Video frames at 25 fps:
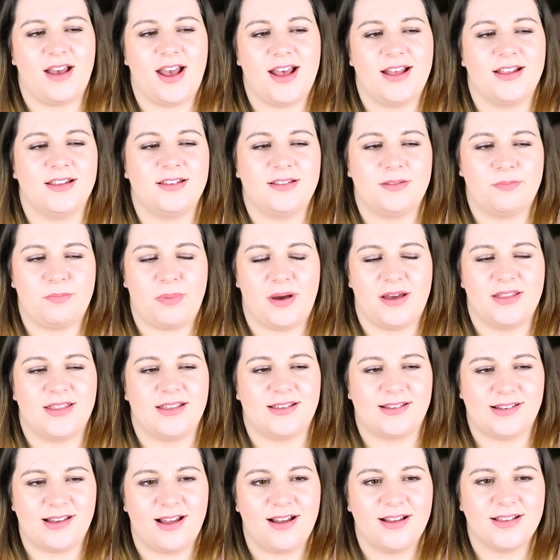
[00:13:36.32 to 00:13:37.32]
as by
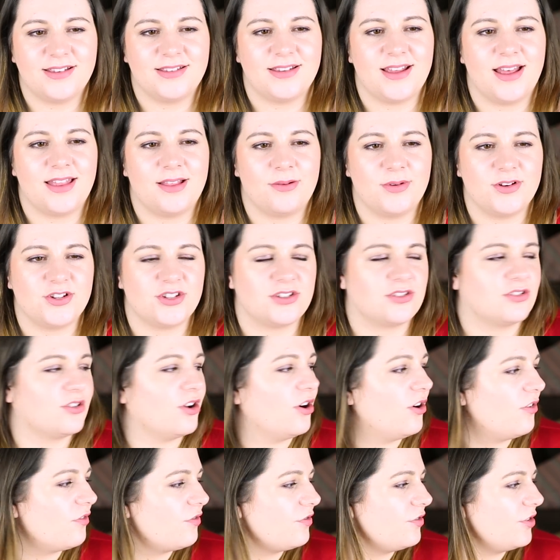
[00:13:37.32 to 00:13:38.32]
this last set that we just
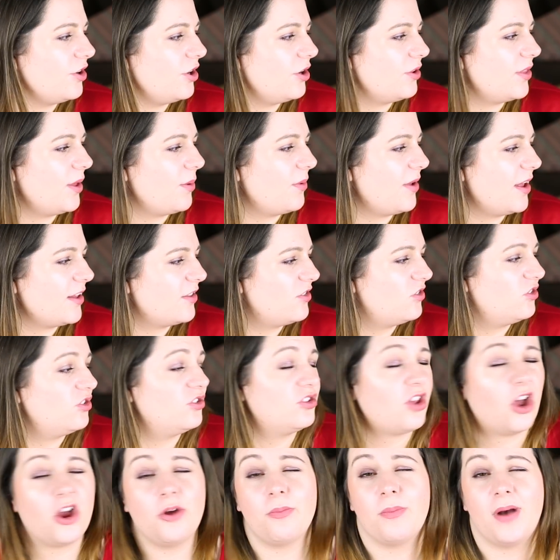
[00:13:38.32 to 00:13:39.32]
got through, they had
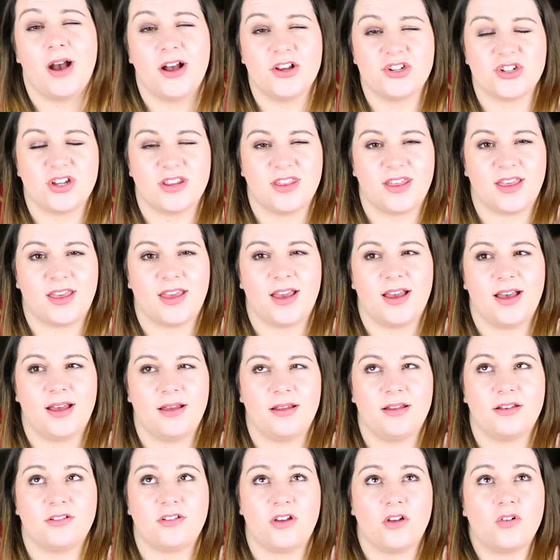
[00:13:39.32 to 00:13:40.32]
so much, I think it
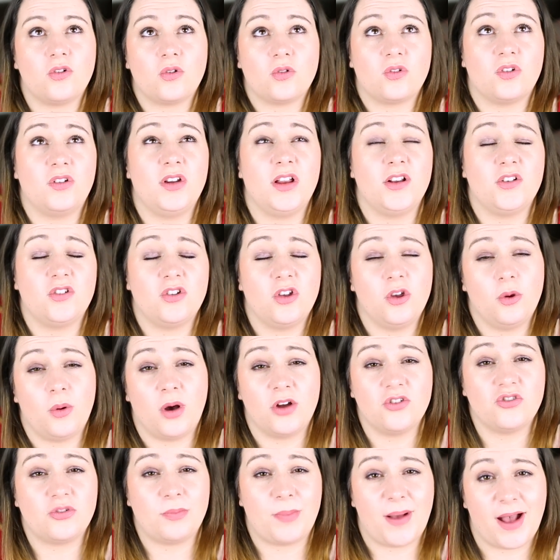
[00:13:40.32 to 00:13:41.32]
total to nearly
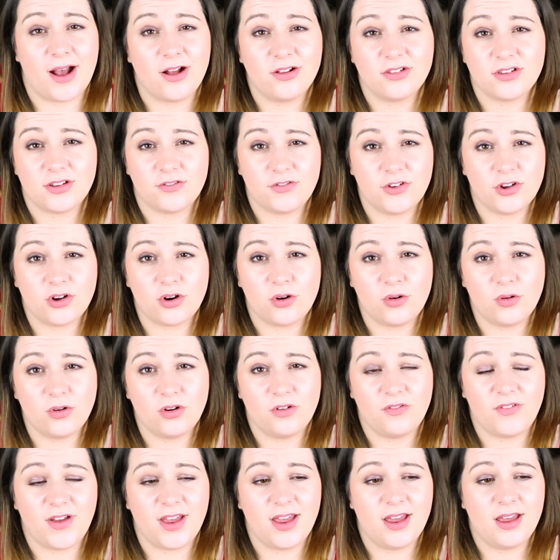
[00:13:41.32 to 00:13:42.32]
200 pounds if you got
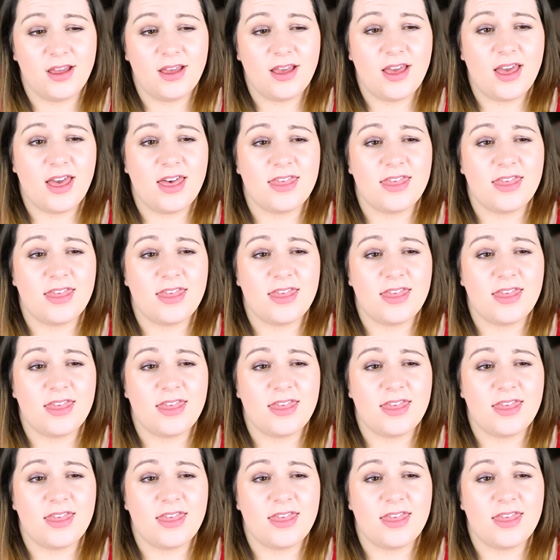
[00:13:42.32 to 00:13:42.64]
all of it.